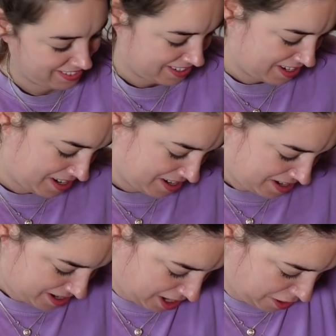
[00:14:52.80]

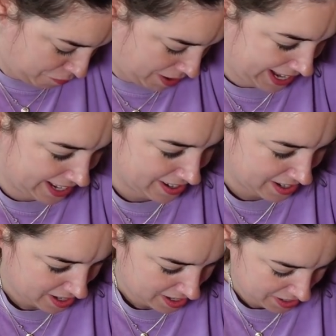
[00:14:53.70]

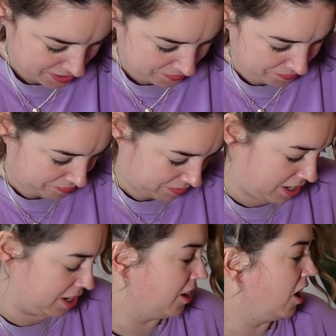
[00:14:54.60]
Halfway.
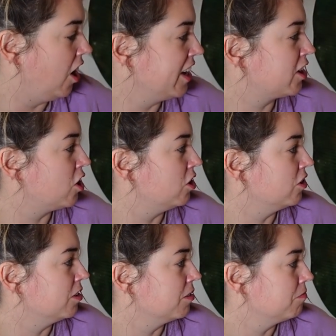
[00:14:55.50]
An
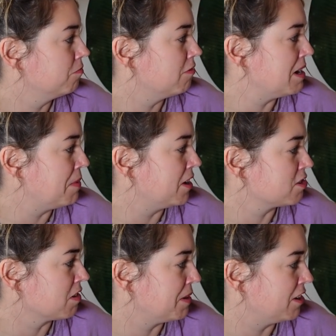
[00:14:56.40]
Icon
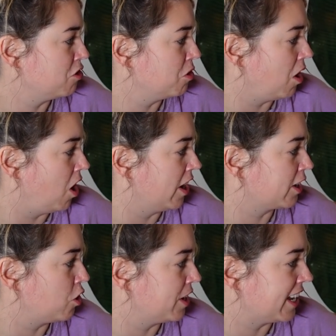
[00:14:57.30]
remastering. Meet the new
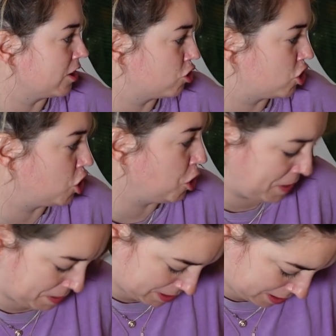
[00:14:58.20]
iconic
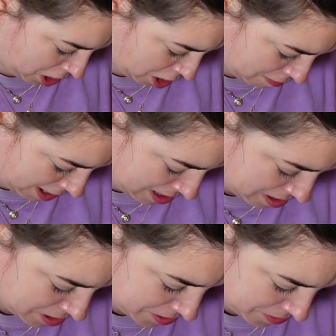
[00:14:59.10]
tubing mascara.